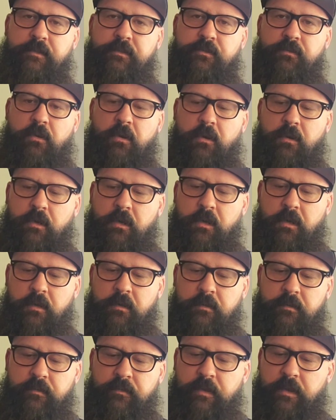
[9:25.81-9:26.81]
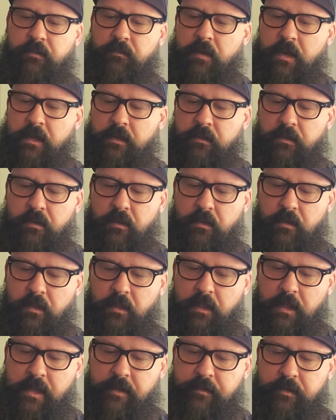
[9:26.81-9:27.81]
stronger than regular
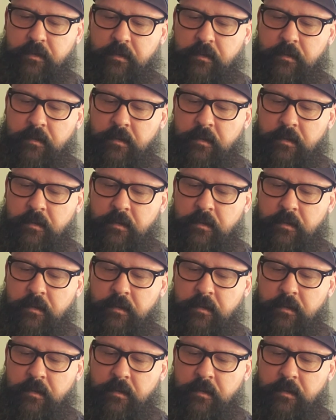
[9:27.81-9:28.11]
leather.